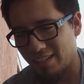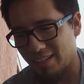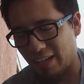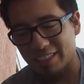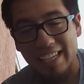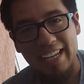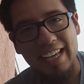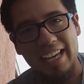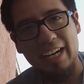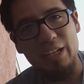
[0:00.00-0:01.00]
I'll say it
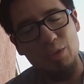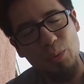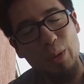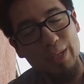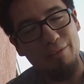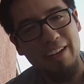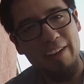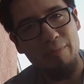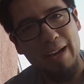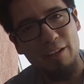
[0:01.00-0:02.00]
again, a
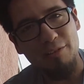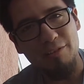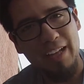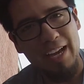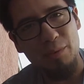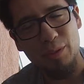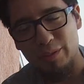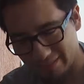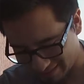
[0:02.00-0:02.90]
25-pound flywheel.